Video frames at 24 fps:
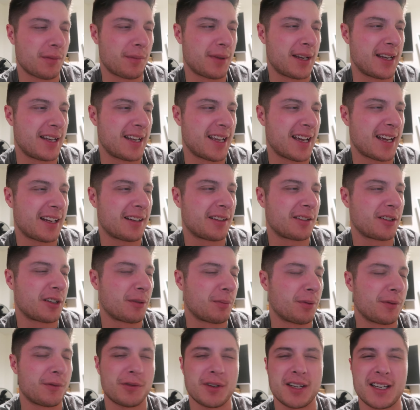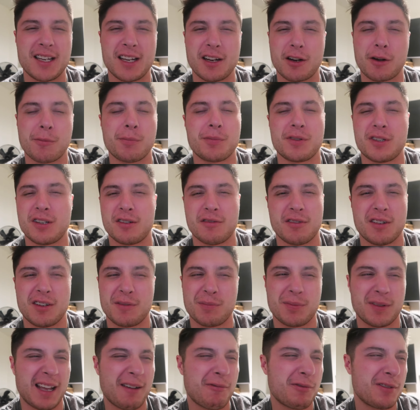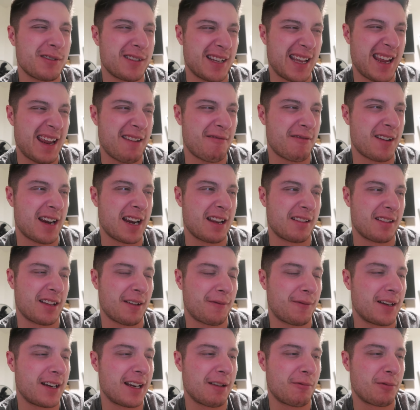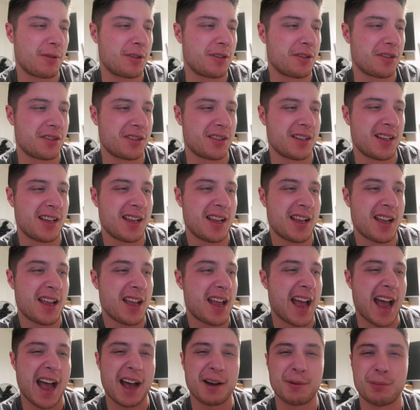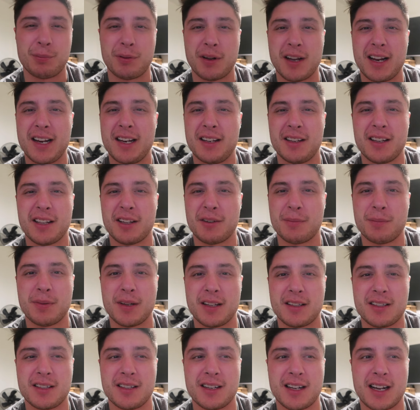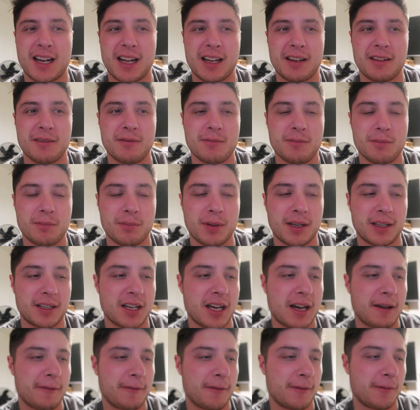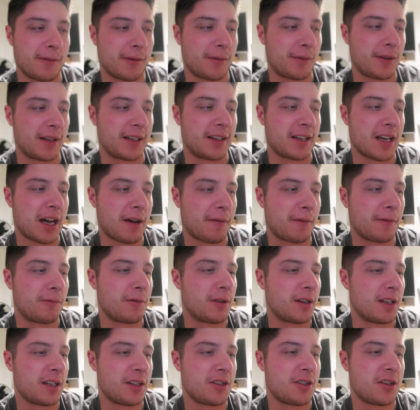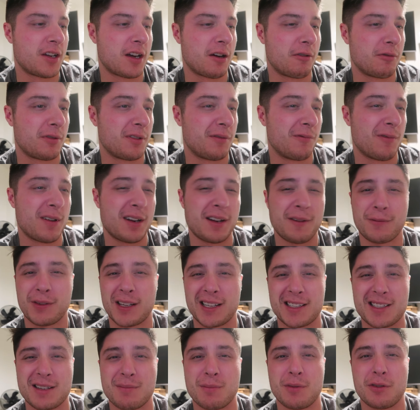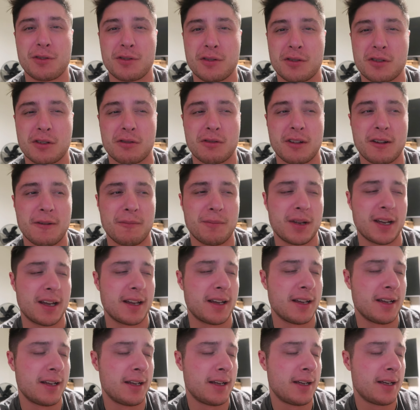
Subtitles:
I mean, they had a couple of free-kick opportunities, but that was it, really. I think they were just outplayed a little bit tonight by Garforth. I think Garforth really showed and really flexed the muscles a little bit.